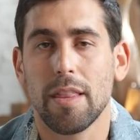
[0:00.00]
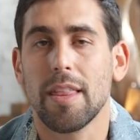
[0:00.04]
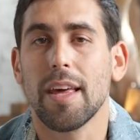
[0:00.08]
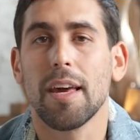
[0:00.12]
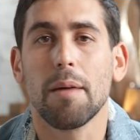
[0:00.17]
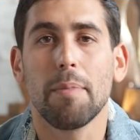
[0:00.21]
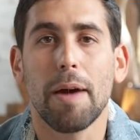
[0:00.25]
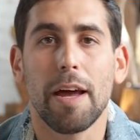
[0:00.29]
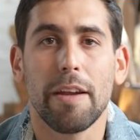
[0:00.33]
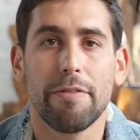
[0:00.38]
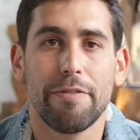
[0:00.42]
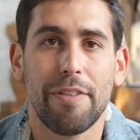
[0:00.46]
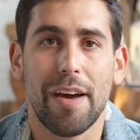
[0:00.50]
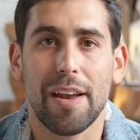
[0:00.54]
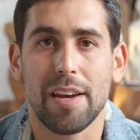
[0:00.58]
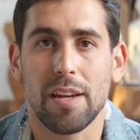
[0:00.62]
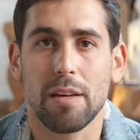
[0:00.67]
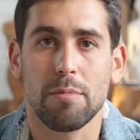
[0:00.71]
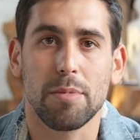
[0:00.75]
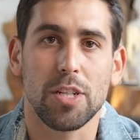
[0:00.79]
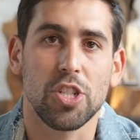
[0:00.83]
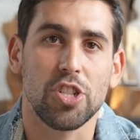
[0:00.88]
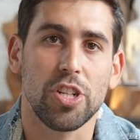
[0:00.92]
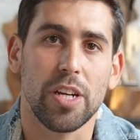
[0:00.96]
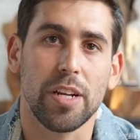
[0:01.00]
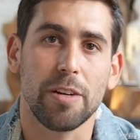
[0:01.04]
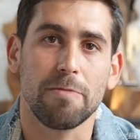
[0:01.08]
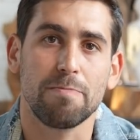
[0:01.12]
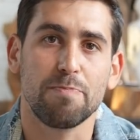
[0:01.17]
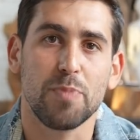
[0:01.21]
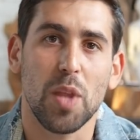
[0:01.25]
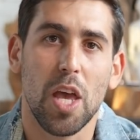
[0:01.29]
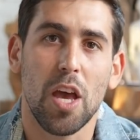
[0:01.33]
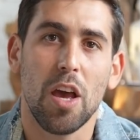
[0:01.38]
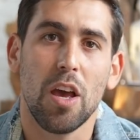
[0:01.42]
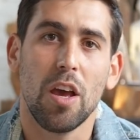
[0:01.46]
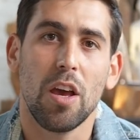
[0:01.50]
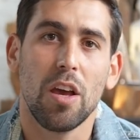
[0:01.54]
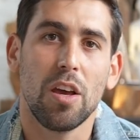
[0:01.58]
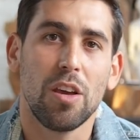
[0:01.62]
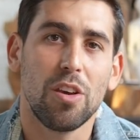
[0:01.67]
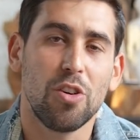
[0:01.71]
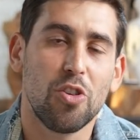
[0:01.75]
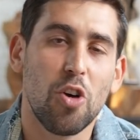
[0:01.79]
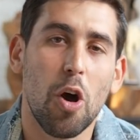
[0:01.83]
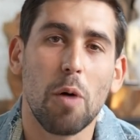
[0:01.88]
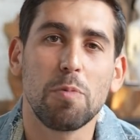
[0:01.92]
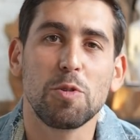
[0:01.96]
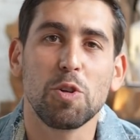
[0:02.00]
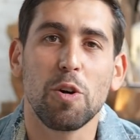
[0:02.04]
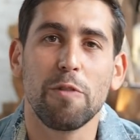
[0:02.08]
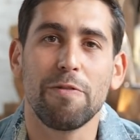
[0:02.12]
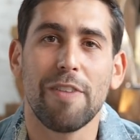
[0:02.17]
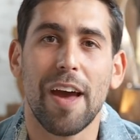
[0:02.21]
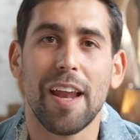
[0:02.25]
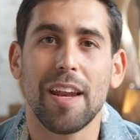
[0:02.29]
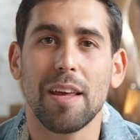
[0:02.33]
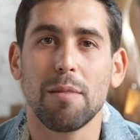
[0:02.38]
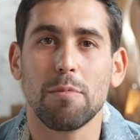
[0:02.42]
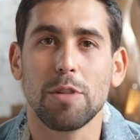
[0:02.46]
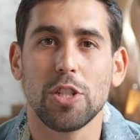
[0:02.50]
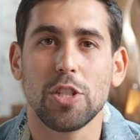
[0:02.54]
Think about a vending machine. You go up to a vending